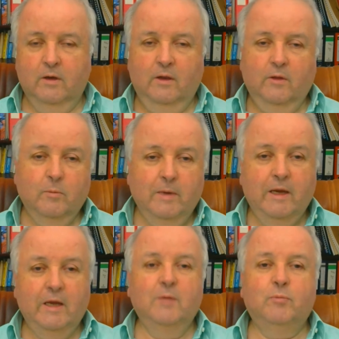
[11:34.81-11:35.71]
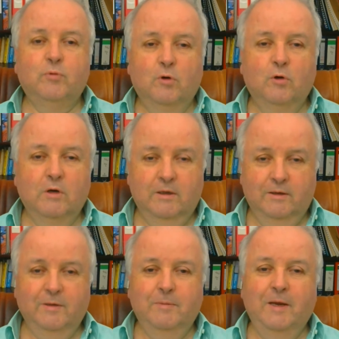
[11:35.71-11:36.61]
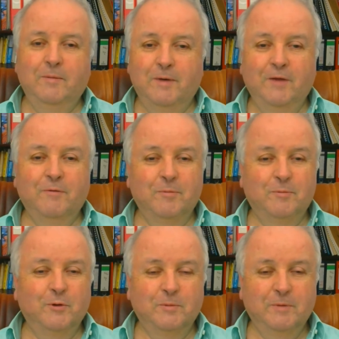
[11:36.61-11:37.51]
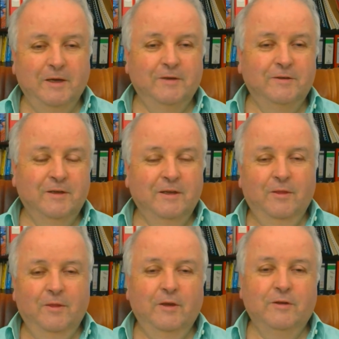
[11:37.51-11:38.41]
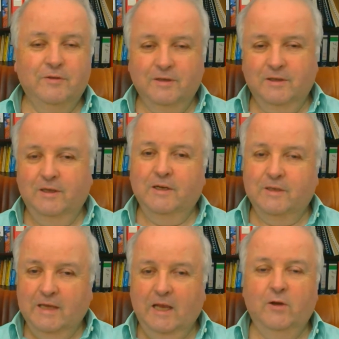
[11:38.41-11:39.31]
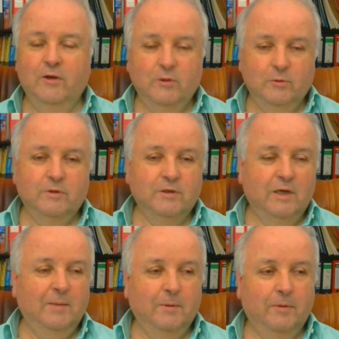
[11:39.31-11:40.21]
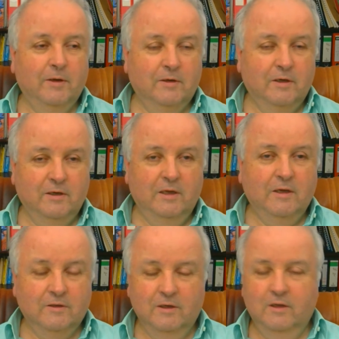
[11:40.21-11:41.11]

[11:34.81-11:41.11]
And the main part of the program is this clearly out and using timeline techniques.